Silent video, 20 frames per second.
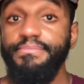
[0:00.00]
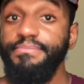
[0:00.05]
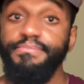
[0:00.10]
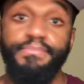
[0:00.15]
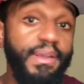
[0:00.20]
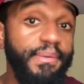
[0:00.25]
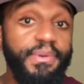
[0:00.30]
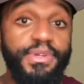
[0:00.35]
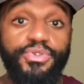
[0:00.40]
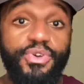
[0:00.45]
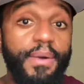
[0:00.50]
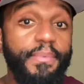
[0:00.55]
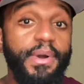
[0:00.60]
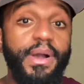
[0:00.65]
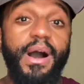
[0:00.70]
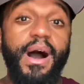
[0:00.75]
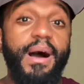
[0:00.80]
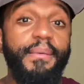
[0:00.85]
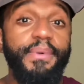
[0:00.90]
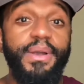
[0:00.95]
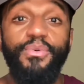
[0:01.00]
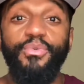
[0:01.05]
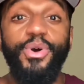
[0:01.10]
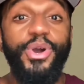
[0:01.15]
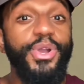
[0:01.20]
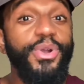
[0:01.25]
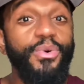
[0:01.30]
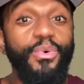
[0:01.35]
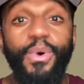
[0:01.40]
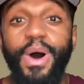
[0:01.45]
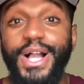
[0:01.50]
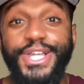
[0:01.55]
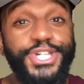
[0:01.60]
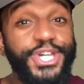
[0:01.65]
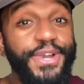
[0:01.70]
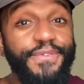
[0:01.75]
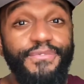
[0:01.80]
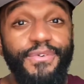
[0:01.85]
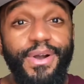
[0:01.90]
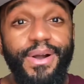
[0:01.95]
maybe drop a comment where you're
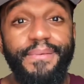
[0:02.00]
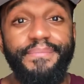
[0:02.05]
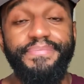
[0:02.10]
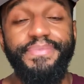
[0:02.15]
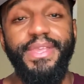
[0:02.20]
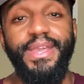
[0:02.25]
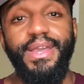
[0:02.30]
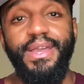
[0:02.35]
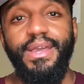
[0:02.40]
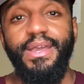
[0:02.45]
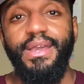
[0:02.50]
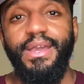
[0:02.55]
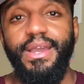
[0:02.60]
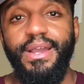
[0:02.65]
watching from,